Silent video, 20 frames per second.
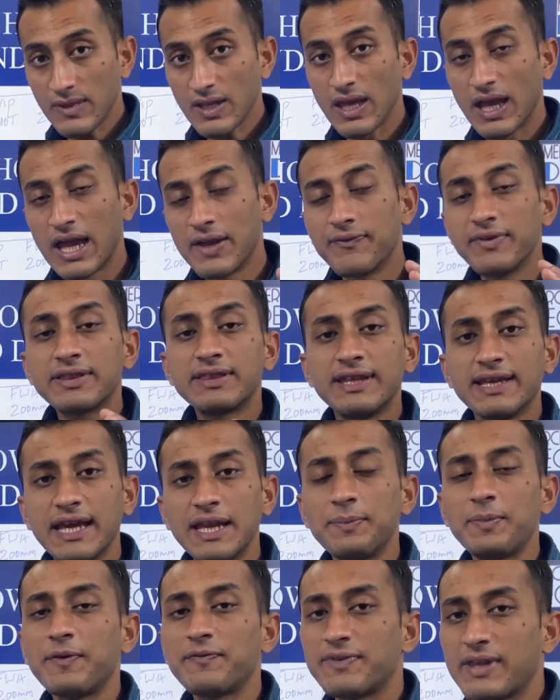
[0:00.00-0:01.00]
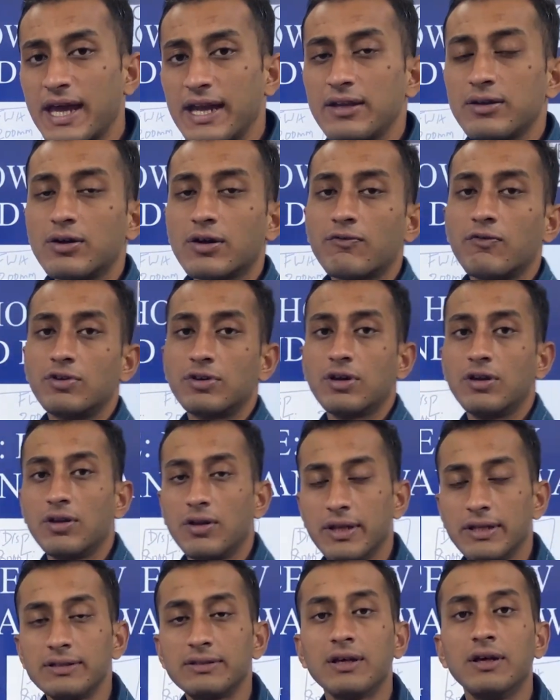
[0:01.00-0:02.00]
and with the help of that dog water
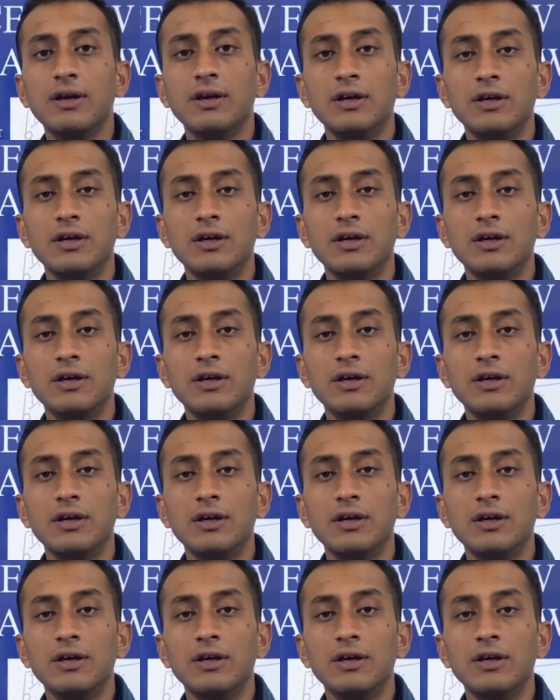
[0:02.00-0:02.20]
allowance,